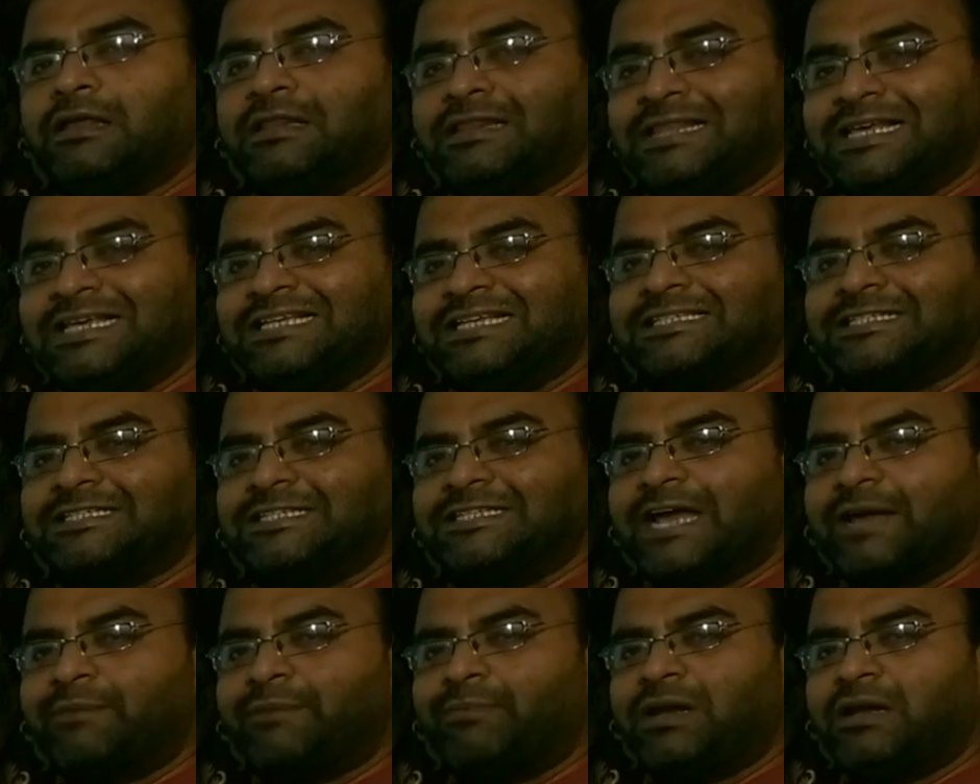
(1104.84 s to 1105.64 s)
these
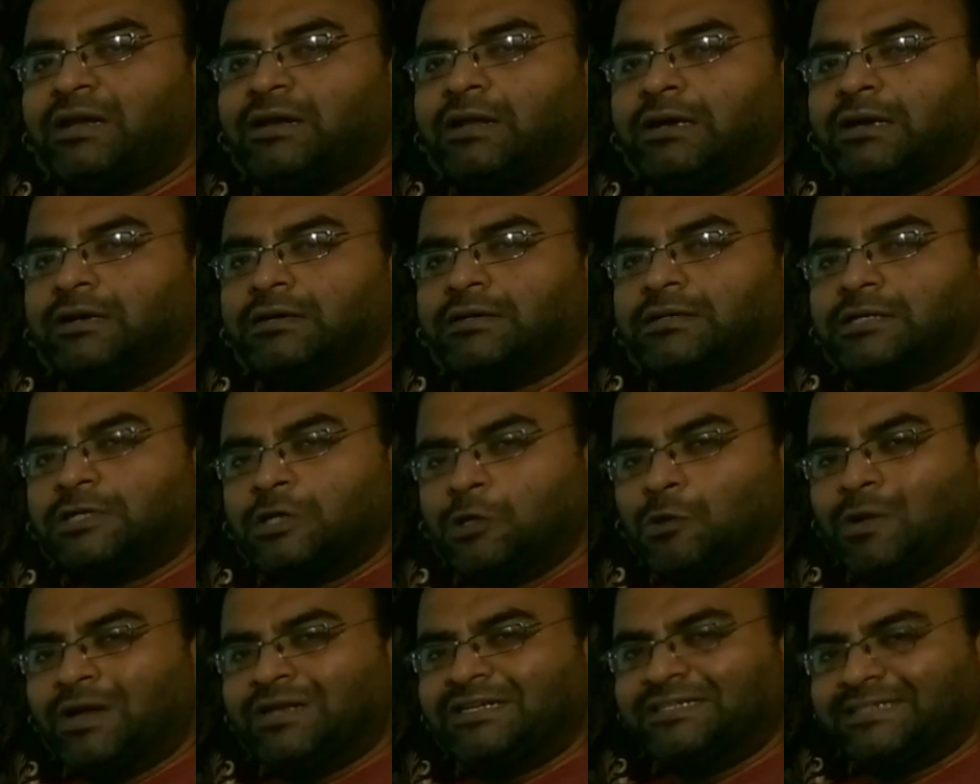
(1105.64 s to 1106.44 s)
diamond
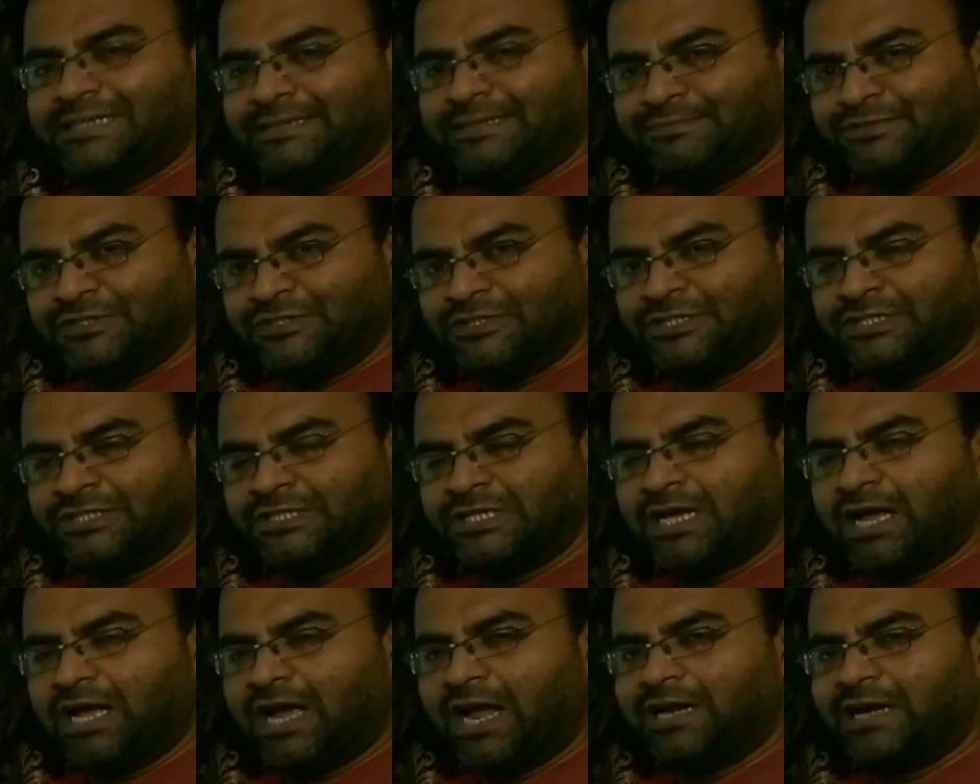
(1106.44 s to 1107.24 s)
culet tips
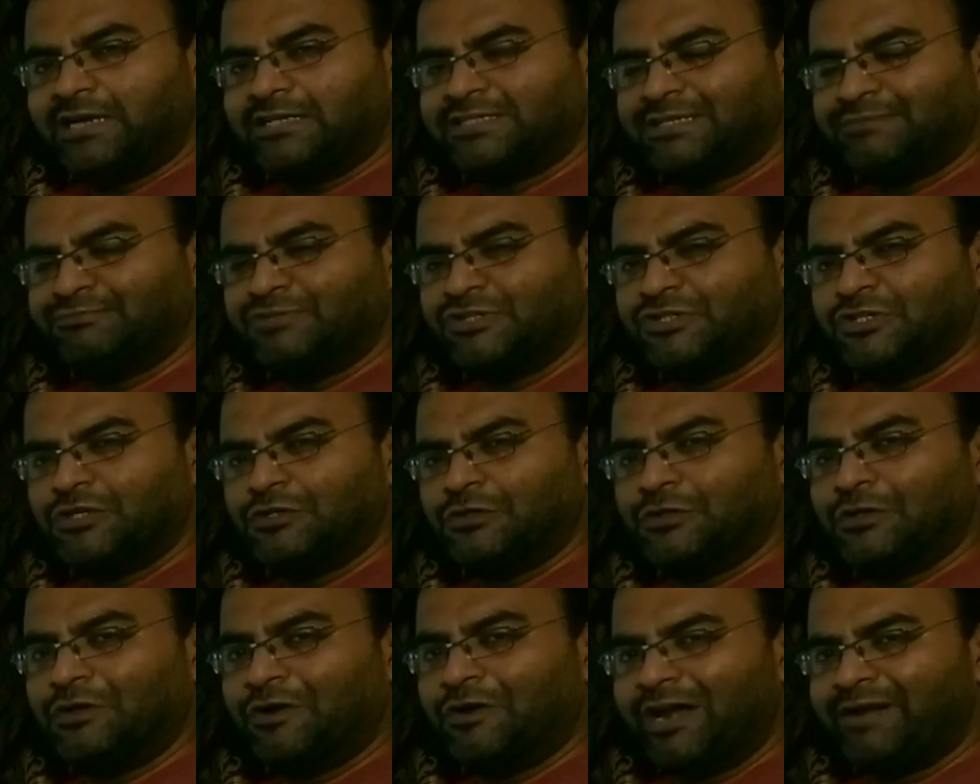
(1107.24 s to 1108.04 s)
and subjected
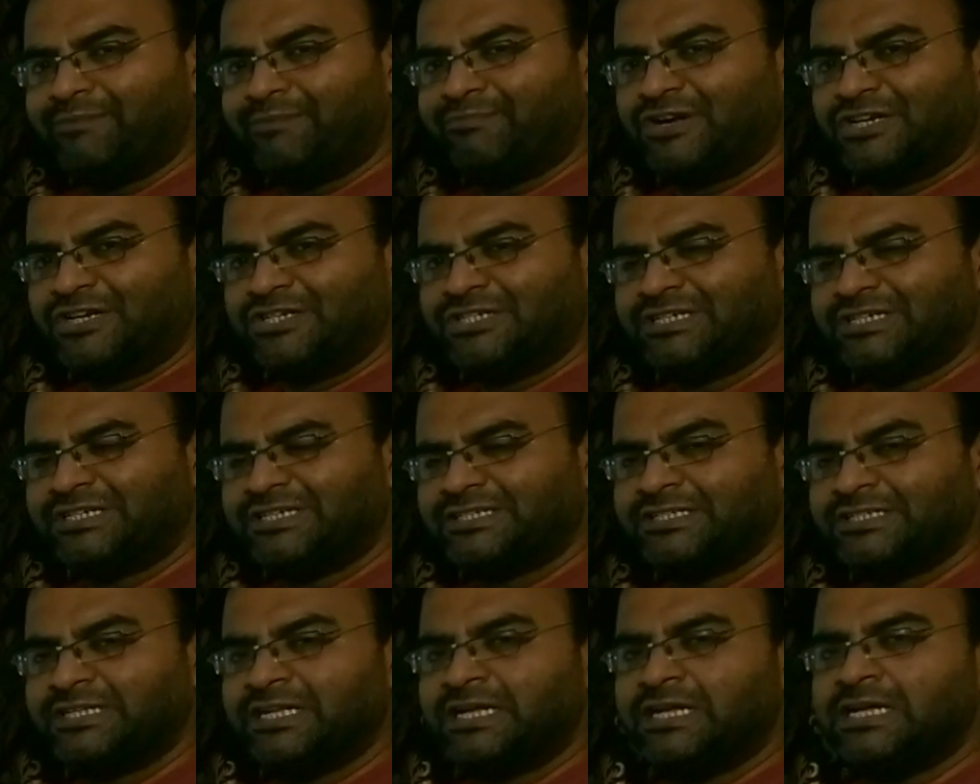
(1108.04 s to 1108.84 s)
to great
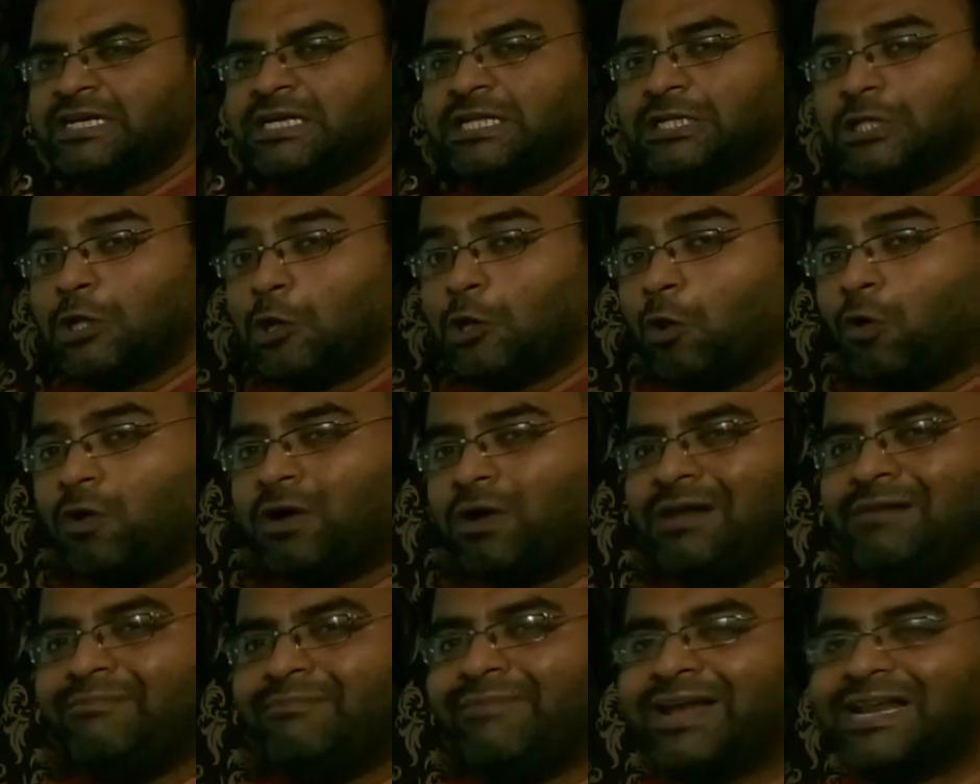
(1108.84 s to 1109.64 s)
pressures, the
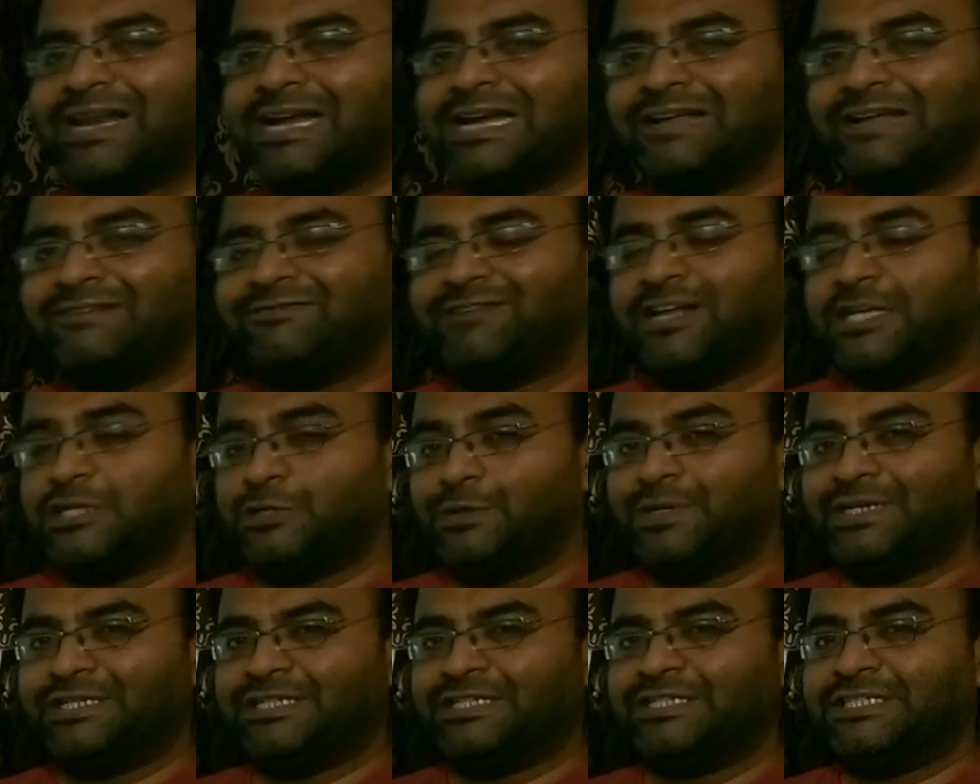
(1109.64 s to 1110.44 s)
local magnetic
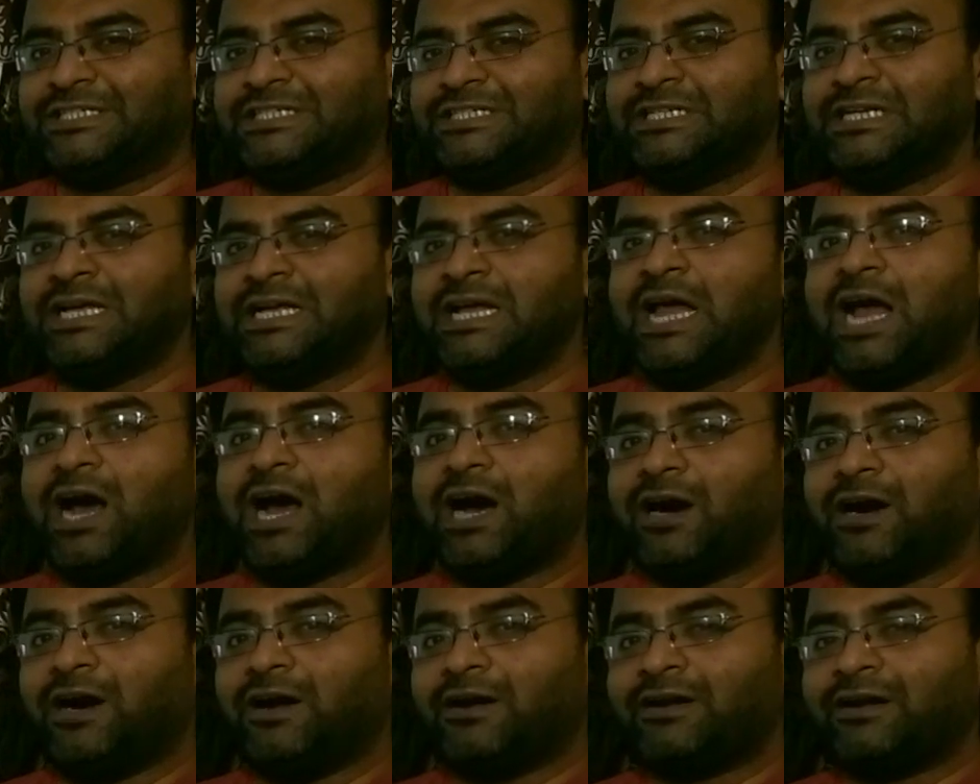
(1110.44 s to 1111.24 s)
fluctuations
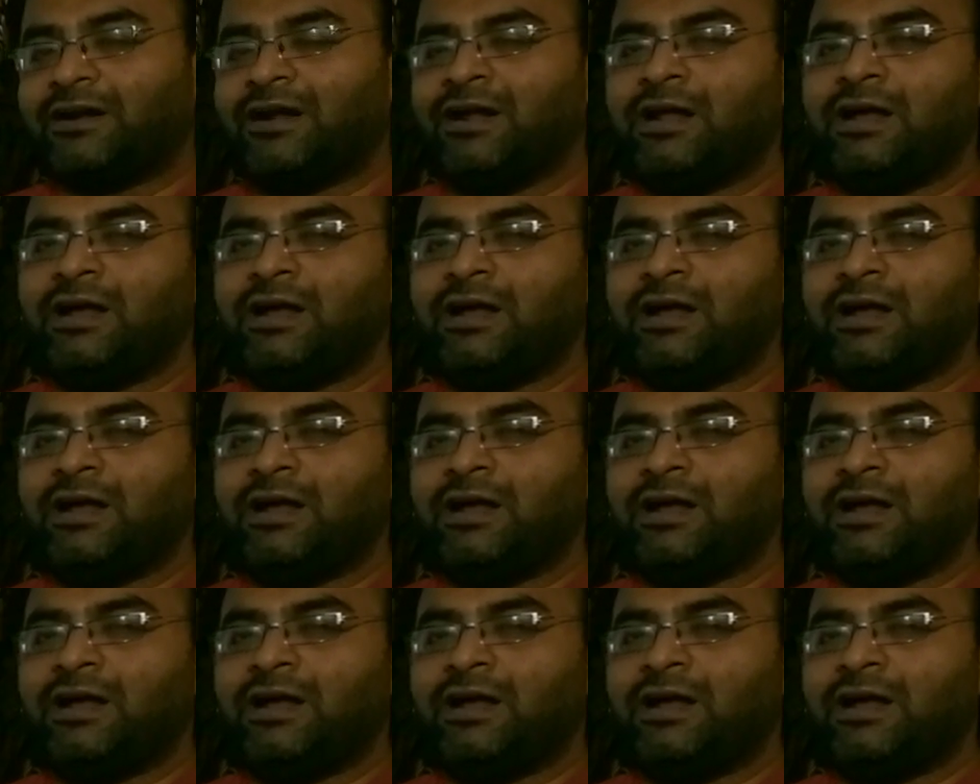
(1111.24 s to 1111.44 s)
are